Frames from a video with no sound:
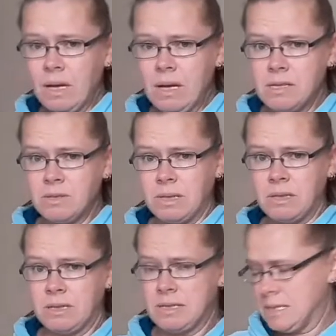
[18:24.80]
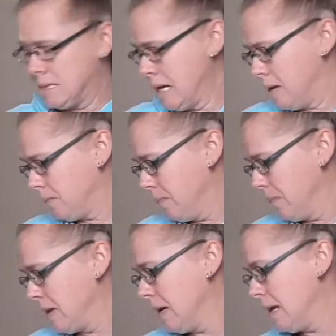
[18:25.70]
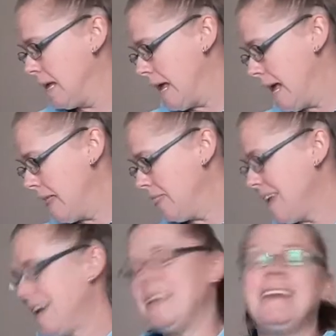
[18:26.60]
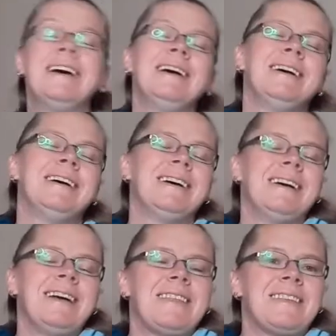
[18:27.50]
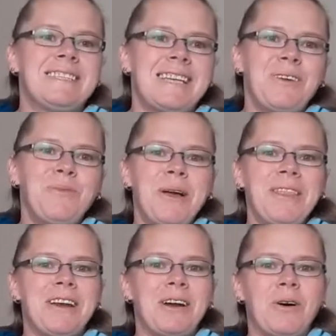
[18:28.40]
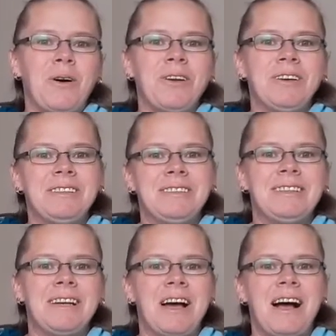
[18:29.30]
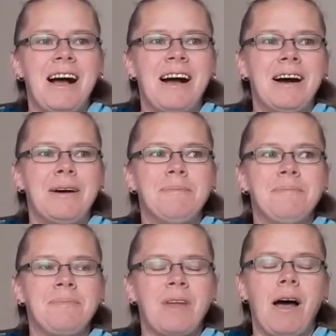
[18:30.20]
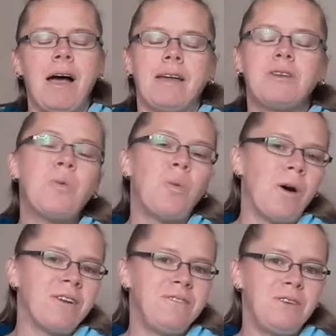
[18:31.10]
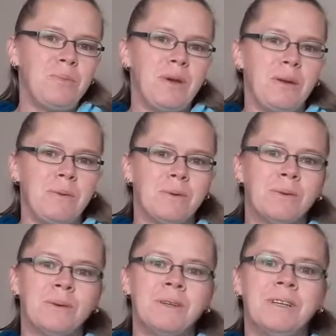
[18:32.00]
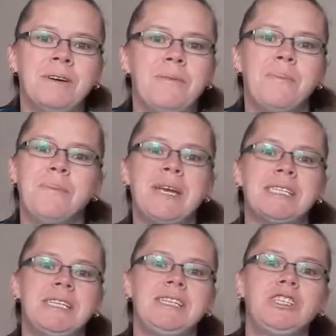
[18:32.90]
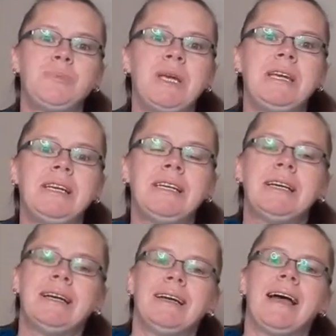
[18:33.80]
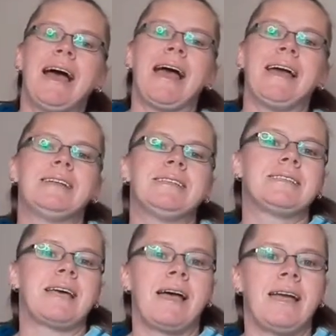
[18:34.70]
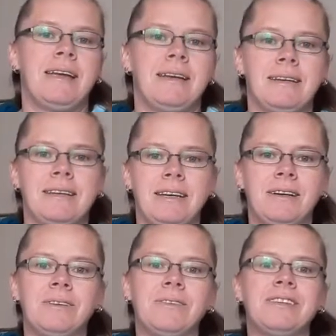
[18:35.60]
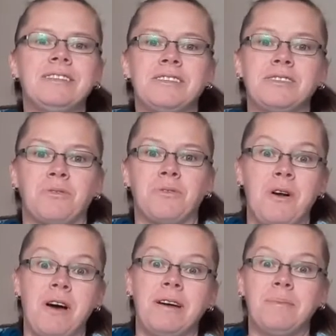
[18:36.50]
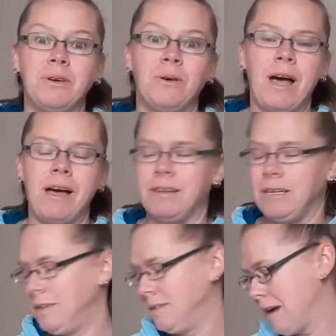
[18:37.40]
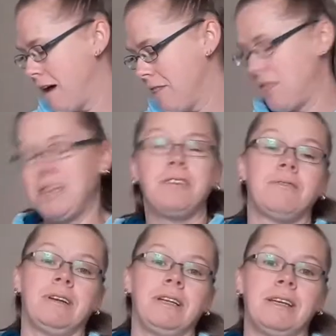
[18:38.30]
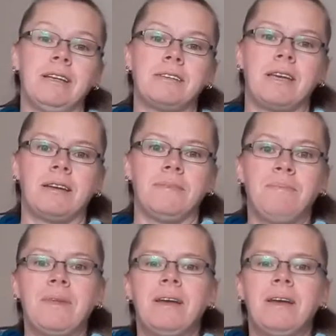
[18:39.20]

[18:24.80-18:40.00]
and doing it as a sale. And then the second one that I got, I had quite a few people message me and say, Kel, this is right up your alley. I think you really need to get it.